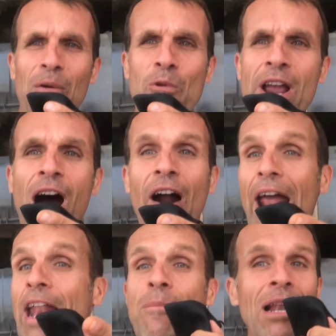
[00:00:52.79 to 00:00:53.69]
We are
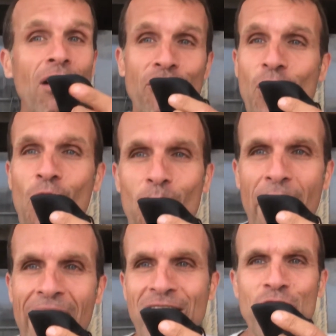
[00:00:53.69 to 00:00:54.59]
in the middle of
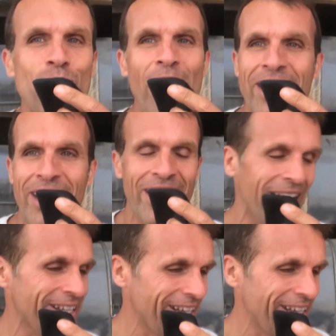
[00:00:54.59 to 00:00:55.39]
nowhere, trekking,